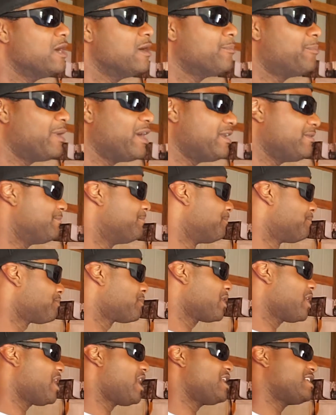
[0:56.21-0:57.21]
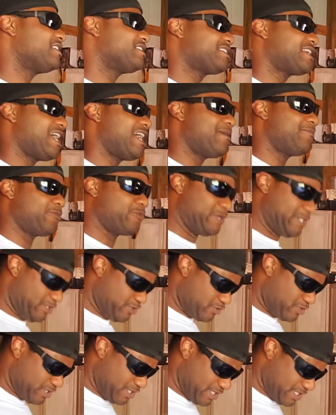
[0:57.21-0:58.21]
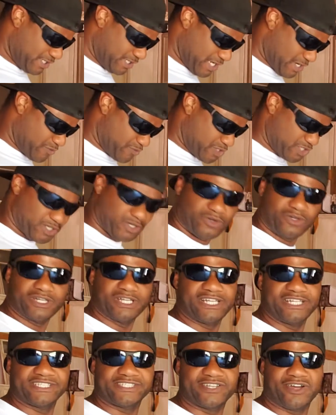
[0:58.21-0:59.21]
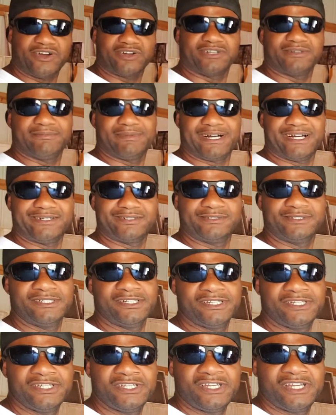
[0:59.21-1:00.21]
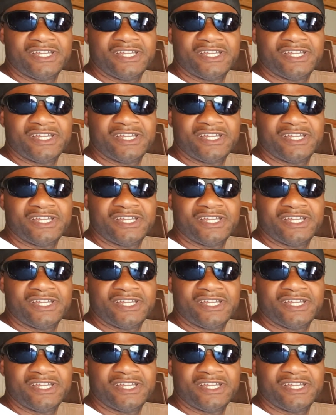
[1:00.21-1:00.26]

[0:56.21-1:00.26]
But at the time we're doing this, I want to go ahead and talk about,